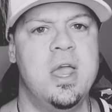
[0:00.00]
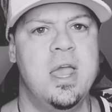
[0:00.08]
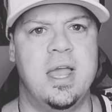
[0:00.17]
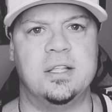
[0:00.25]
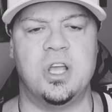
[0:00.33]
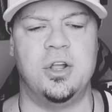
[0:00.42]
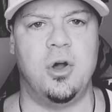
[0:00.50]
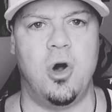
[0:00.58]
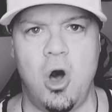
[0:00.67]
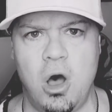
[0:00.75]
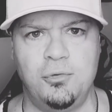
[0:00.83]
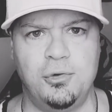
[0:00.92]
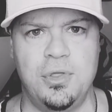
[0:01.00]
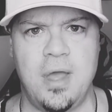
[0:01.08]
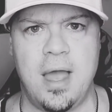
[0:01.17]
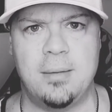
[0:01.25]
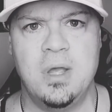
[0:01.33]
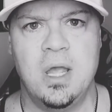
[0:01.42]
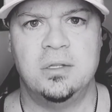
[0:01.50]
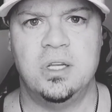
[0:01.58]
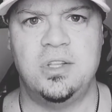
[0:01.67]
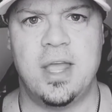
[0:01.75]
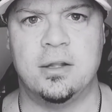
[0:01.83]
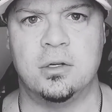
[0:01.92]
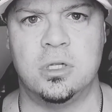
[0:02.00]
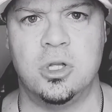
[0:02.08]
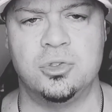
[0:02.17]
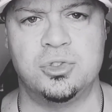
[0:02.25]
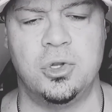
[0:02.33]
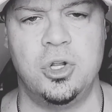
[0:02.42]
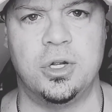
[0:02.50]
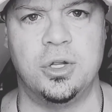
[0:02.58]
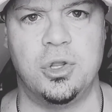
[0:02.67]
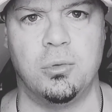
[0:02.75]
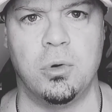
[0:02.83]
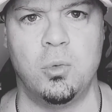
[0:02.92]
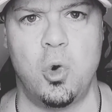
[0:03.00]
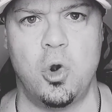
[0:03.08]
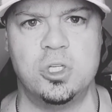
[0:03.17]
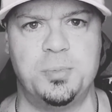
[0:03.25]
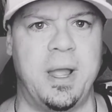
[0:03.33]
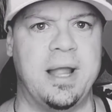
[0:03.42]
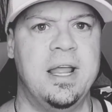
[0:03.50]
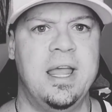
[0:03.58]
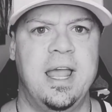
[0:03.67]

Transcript: It's going to offer them to take a closer look at the rewards plan.